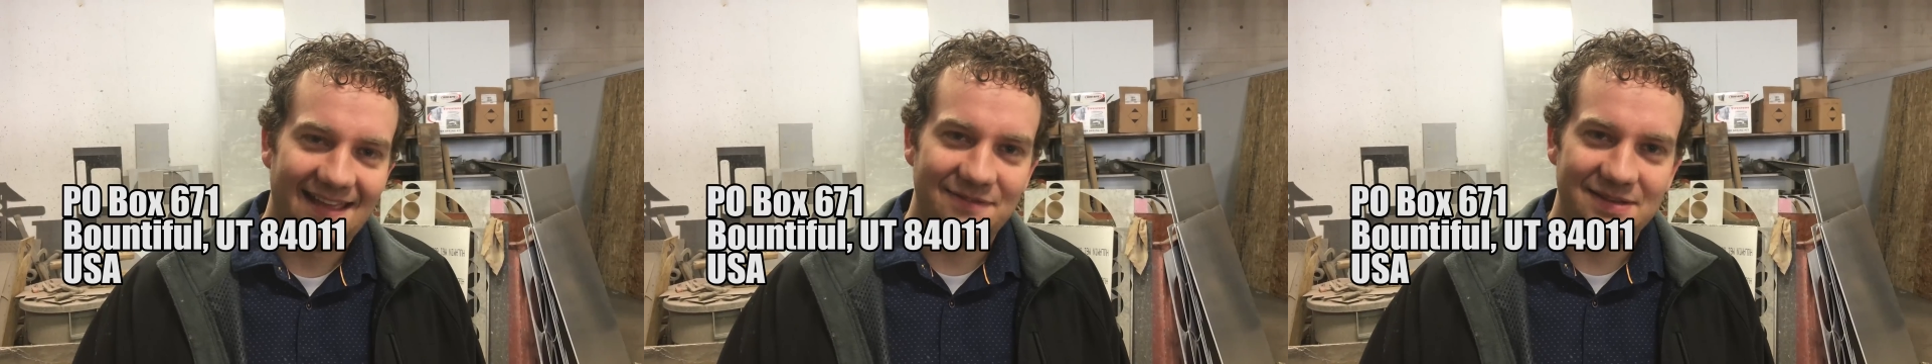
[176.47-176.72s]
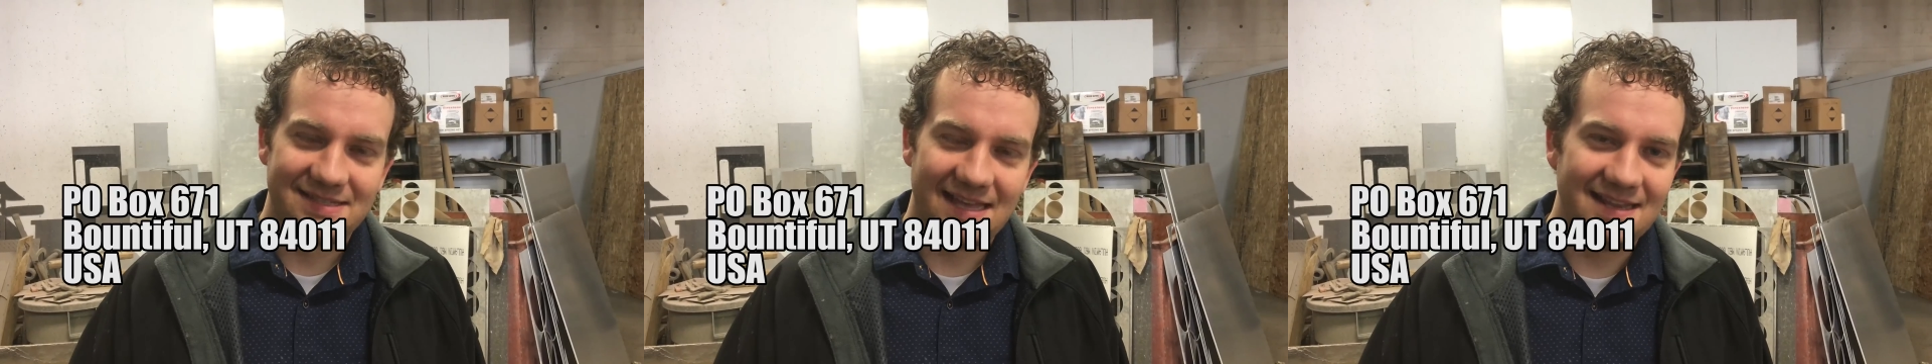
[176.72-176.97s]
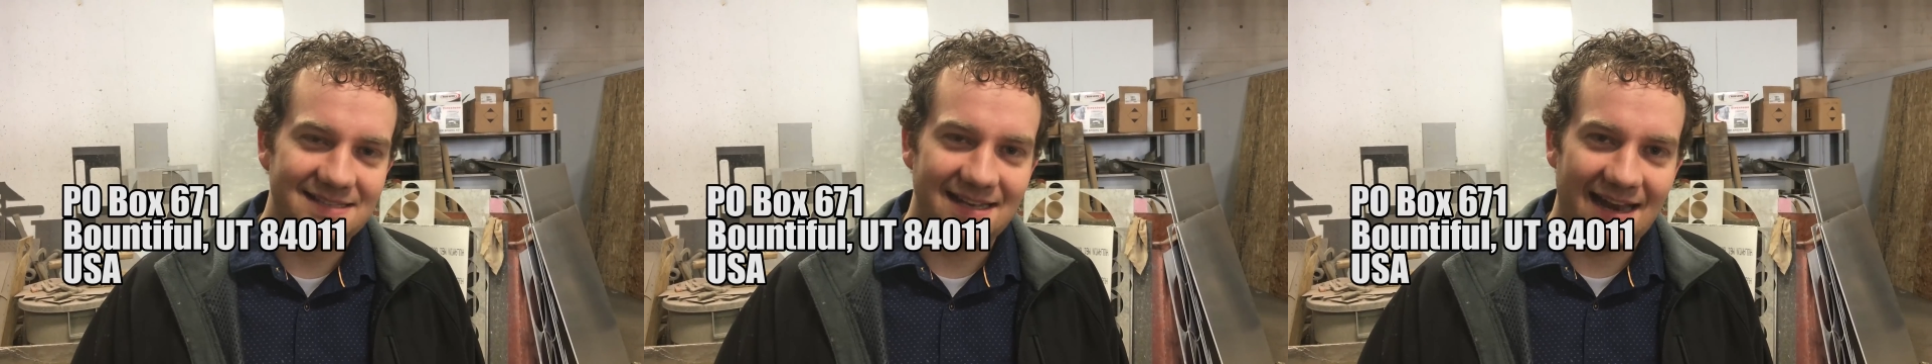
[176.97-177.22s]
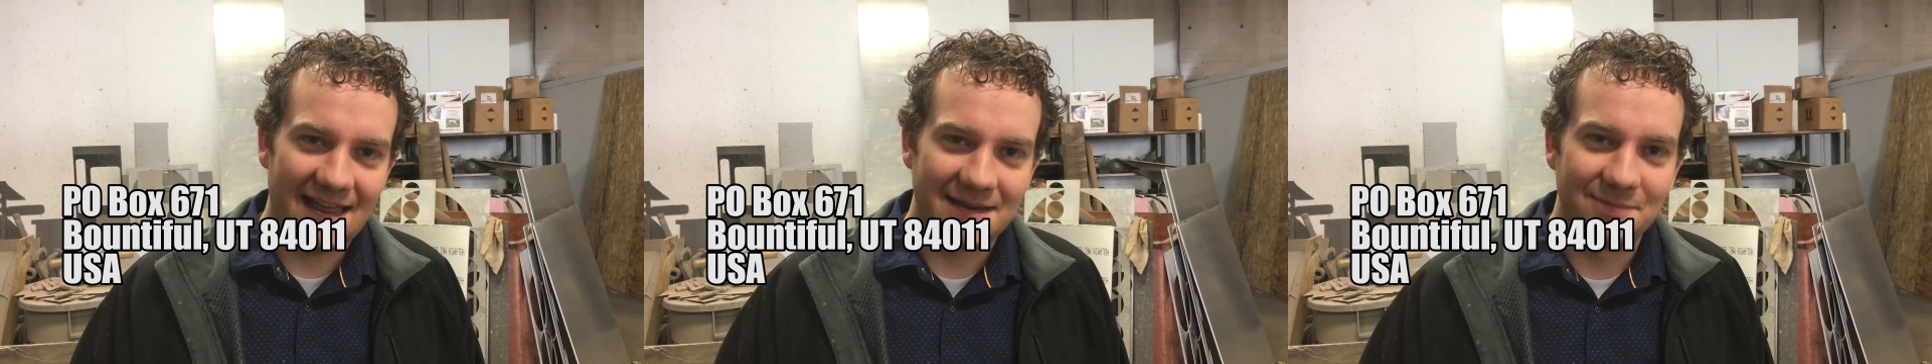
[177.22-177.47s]
If you send us
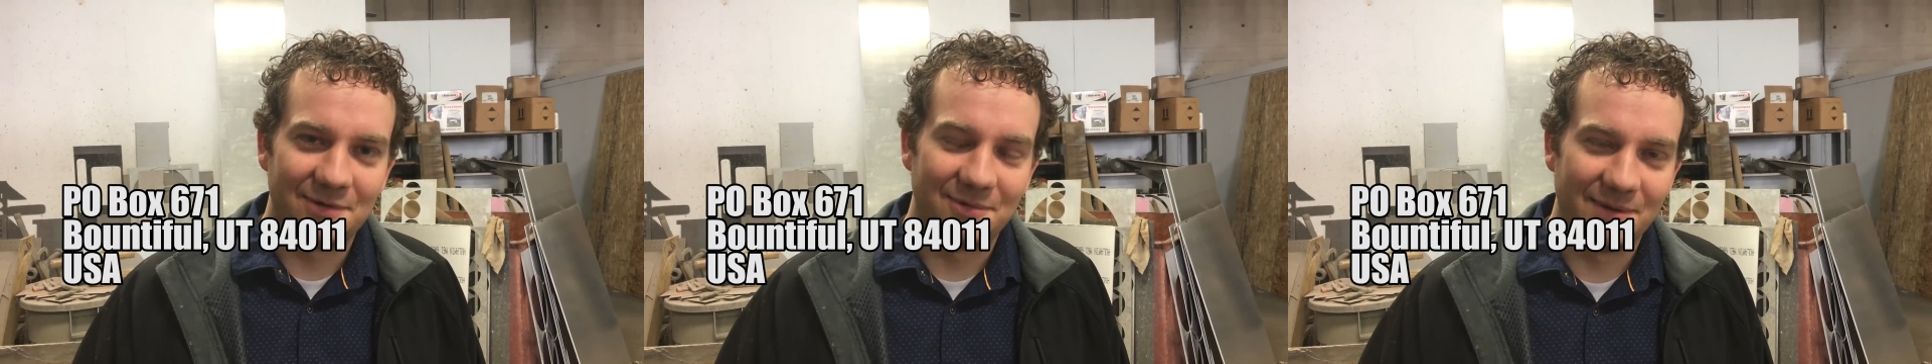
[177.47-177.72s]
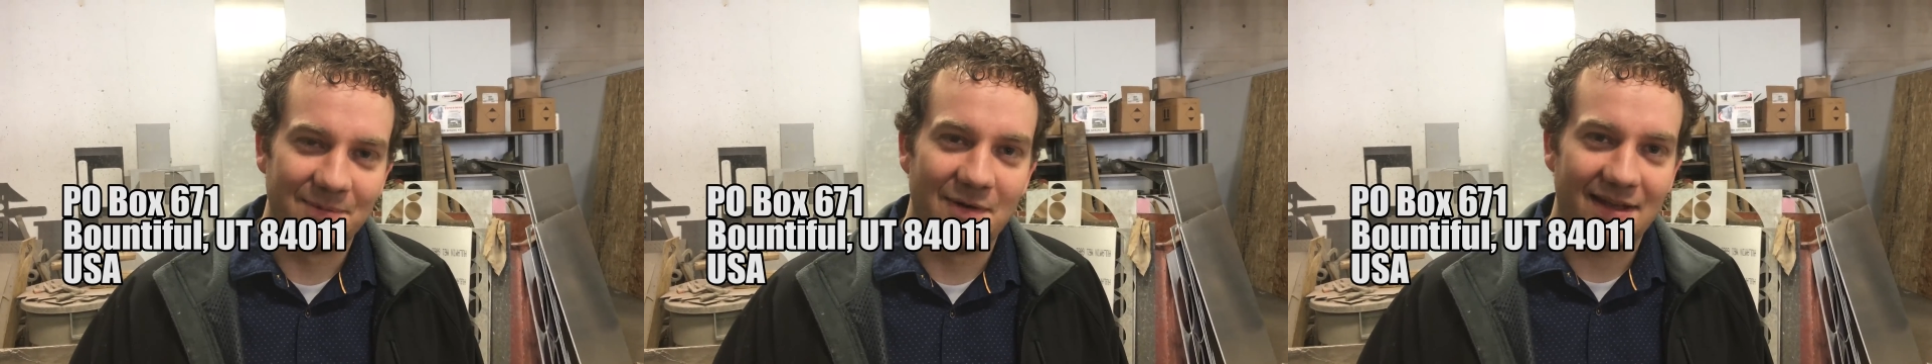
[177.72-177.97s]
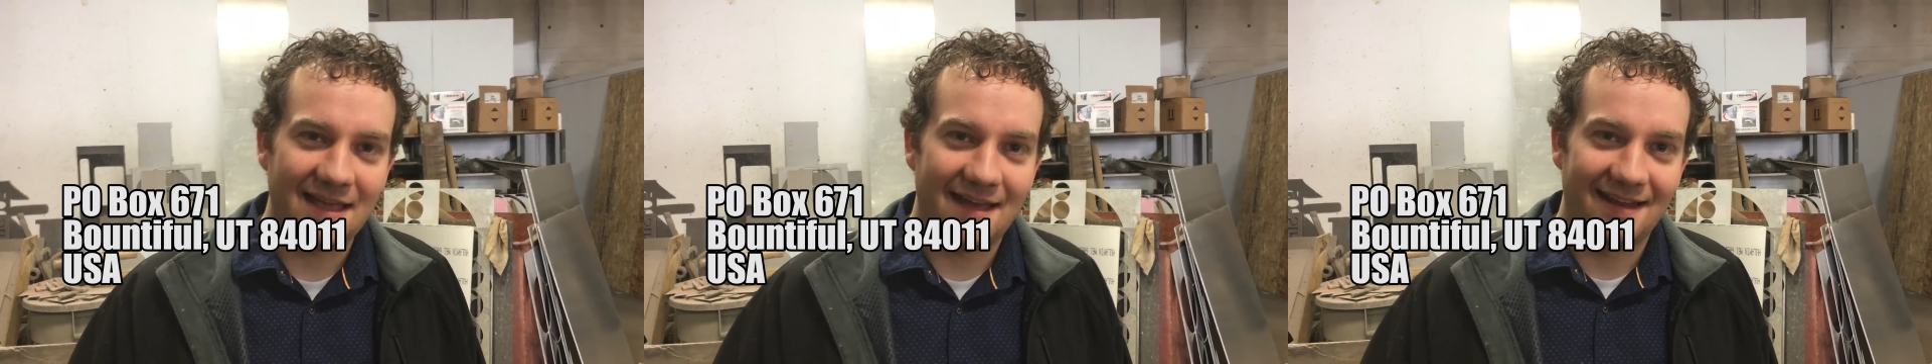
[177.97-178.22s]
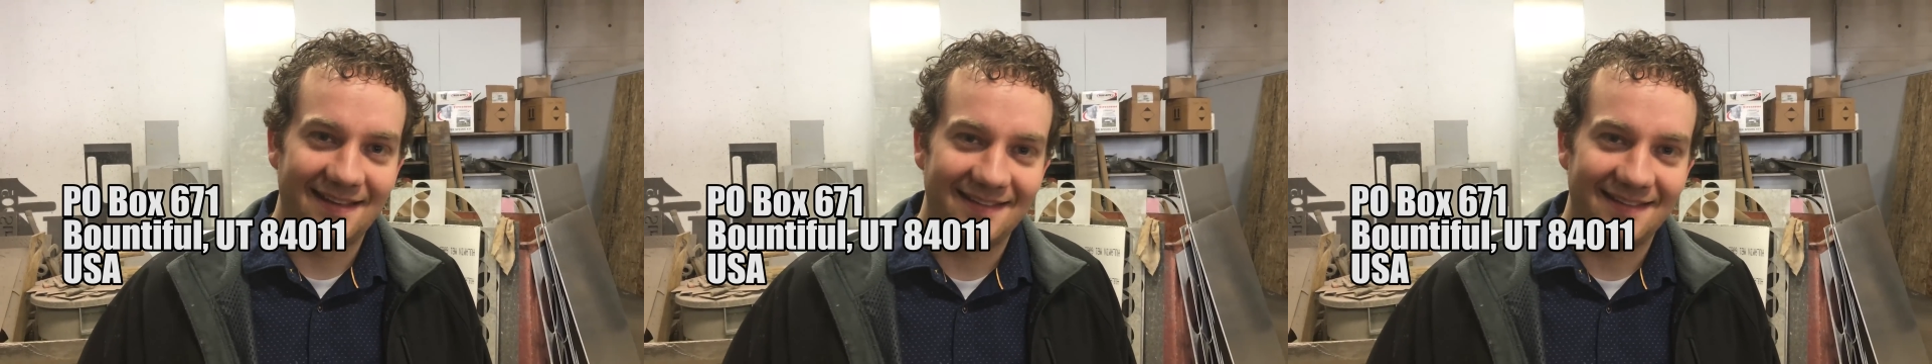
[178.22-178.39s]
an animal, we won't cut